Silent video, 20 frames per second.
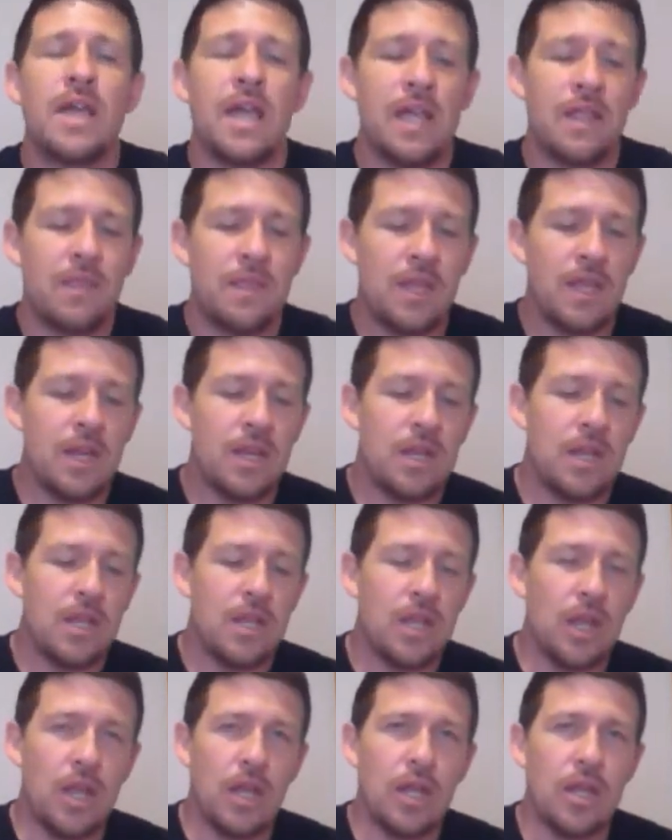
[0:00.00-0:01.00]
And then,
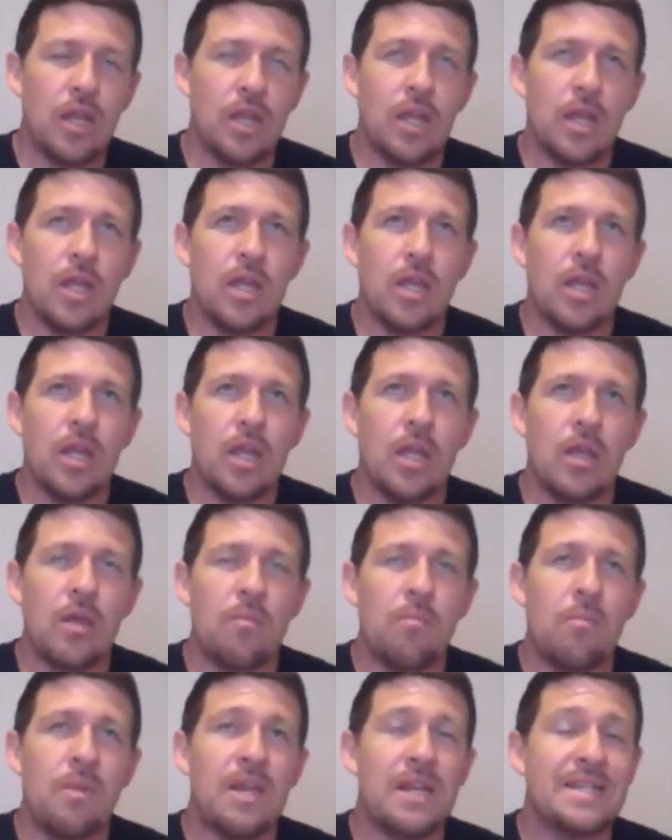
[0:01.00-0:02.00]

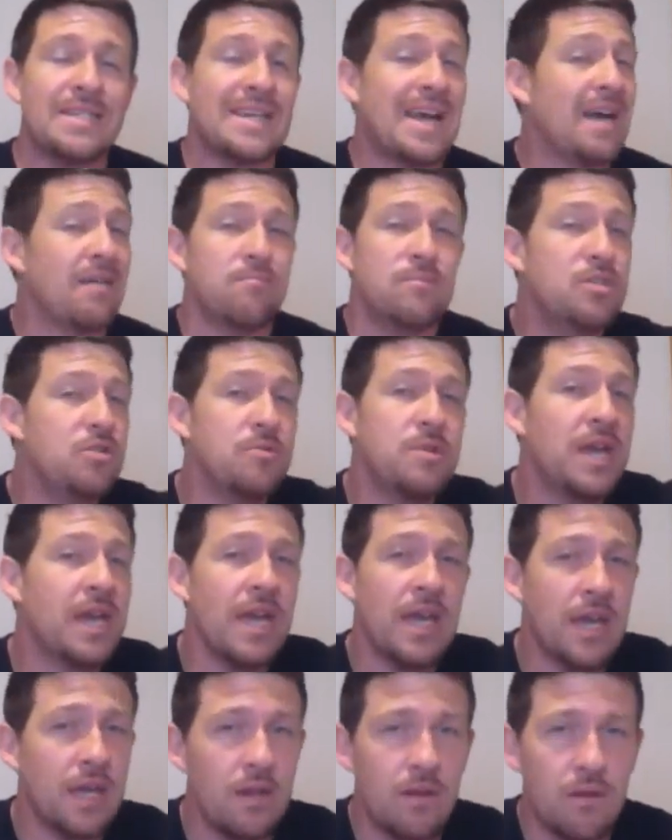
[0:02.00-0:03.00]
many times you
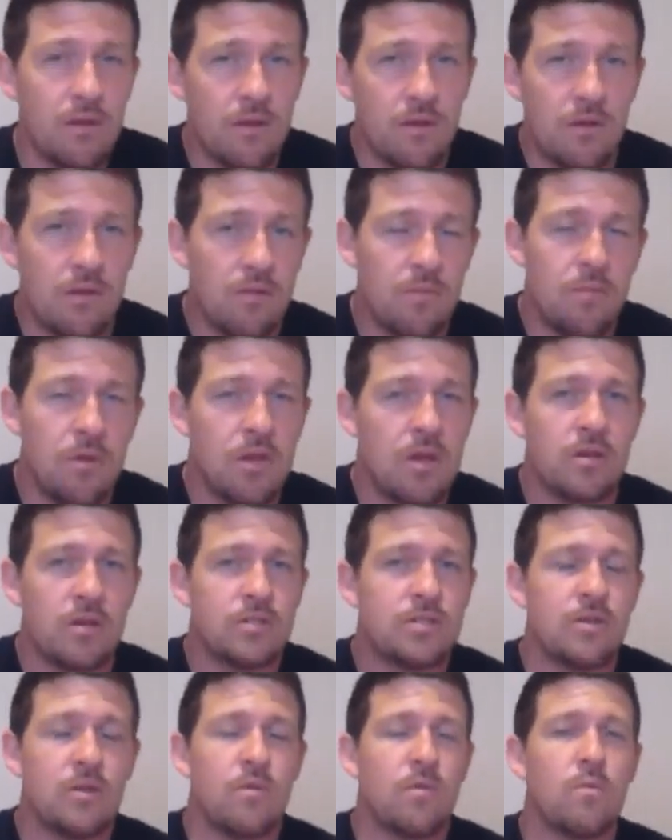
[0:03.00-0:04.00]
can't
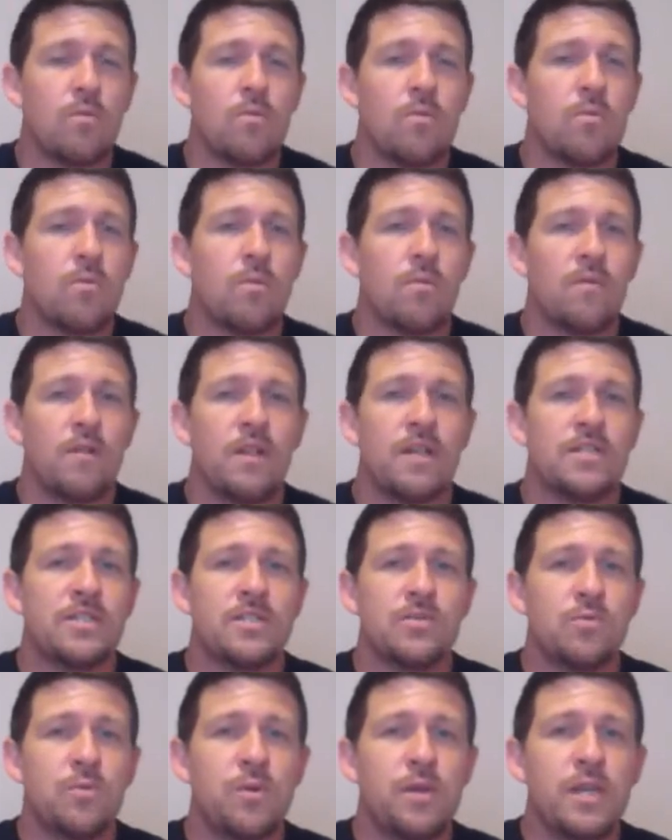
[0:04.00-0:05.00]
because your flesh
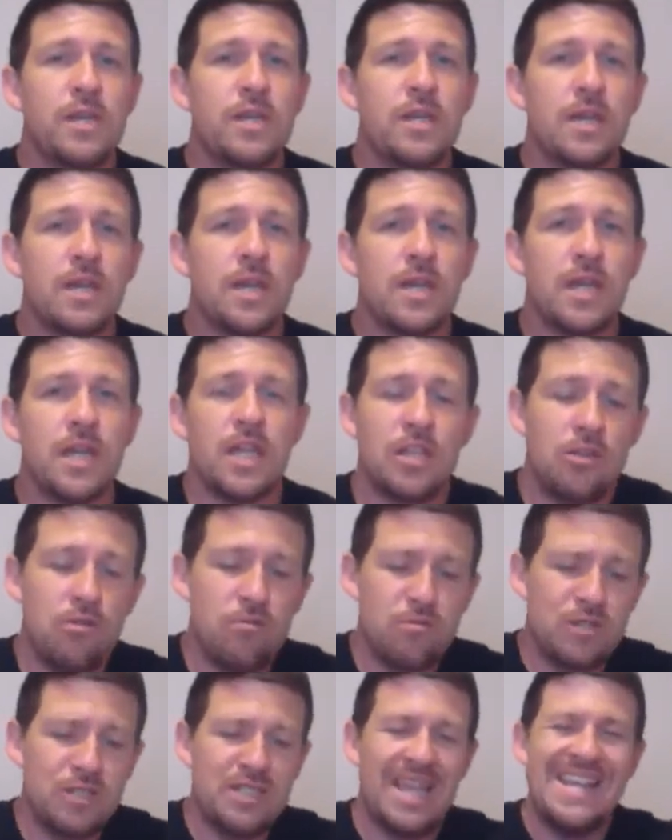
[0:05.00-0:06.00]
is weak and
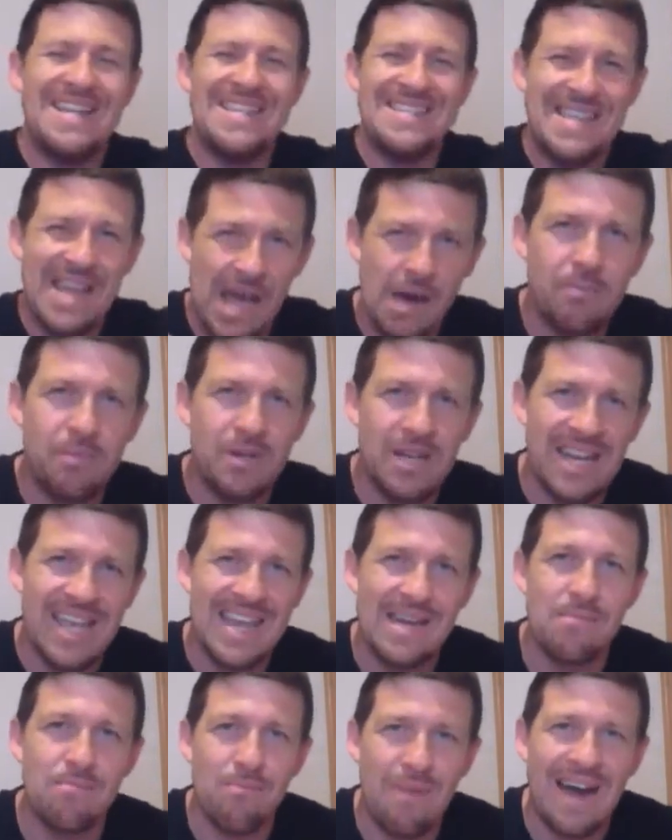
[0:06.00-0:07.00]
you stay
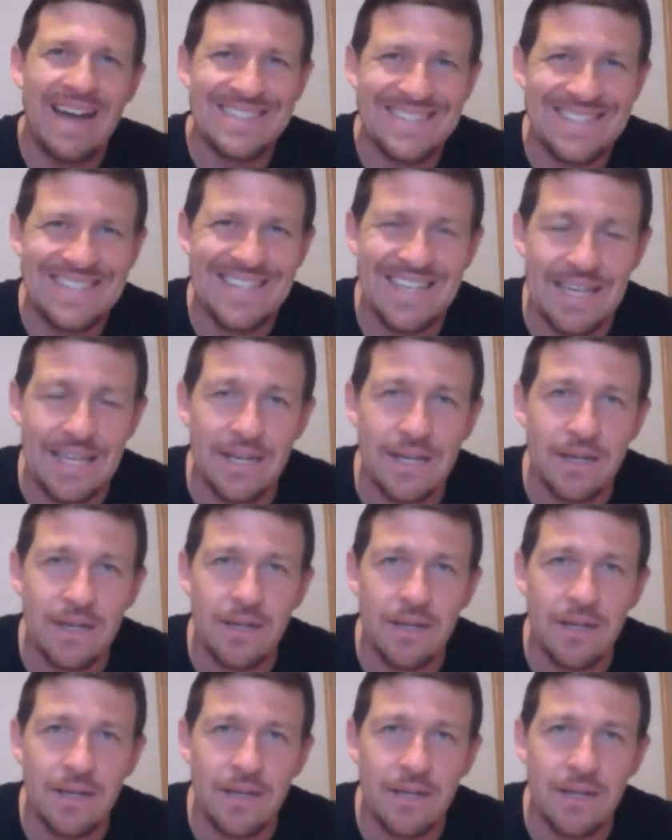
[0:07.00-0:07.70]
dominated by sin.